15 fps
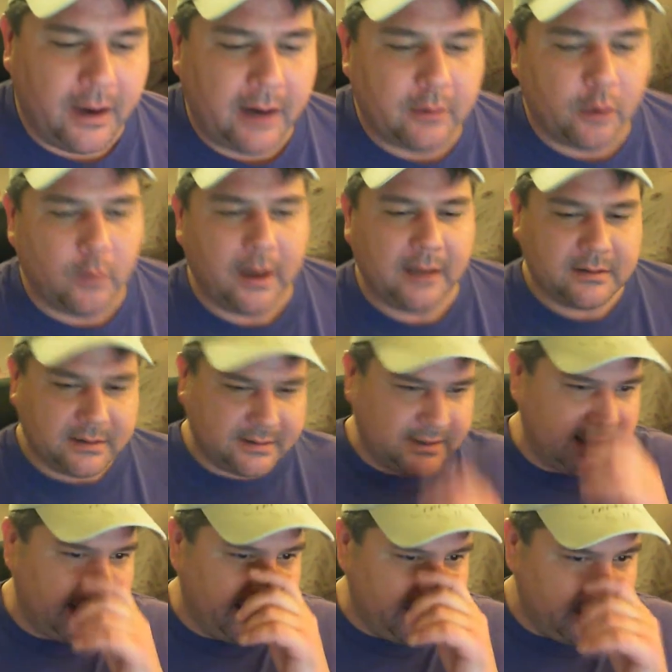I don't know what else to
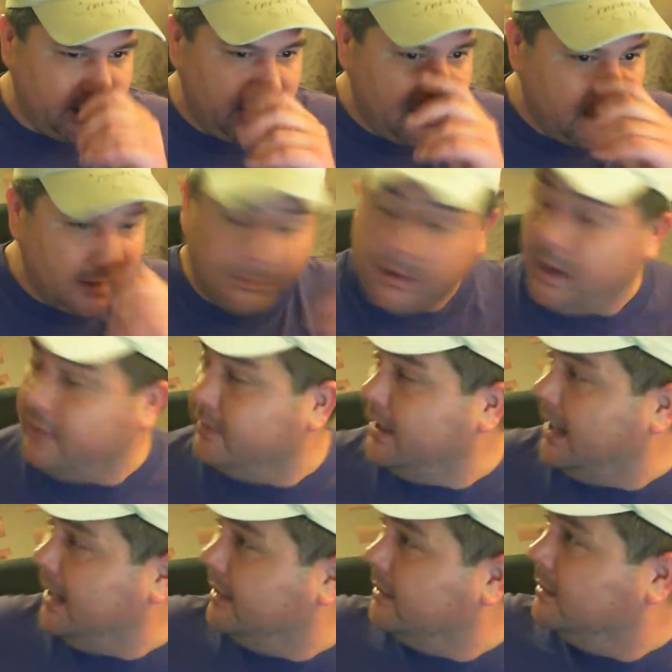say. But other than
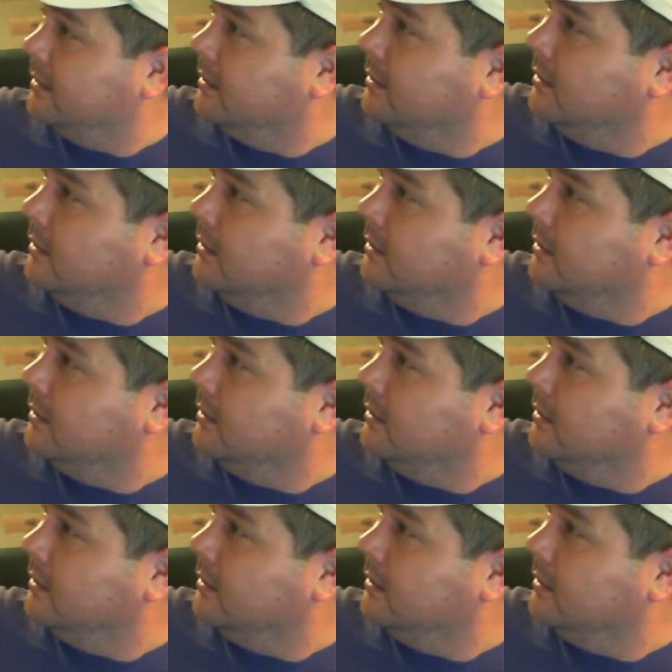that,